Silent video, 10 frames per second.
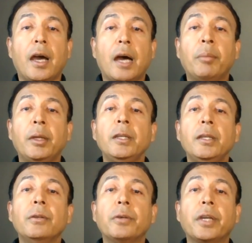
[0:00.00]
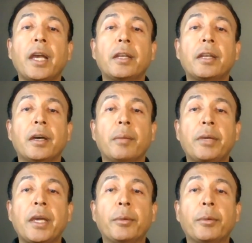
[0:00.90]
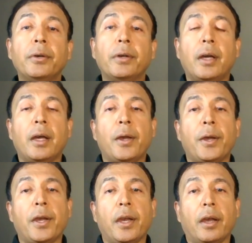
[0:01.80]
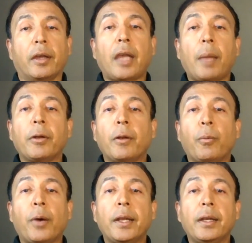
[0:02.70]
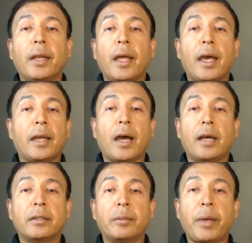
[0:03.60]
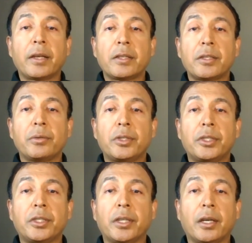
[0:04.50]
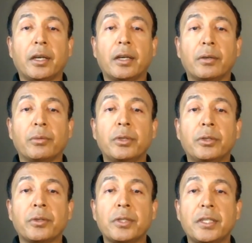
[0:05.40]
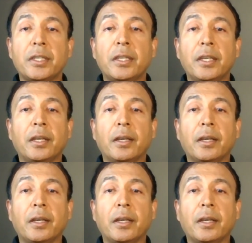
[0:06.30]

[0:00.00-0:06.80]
I'm mainly looking at uh, BMO, Capital One, and other banks which uh, we don't see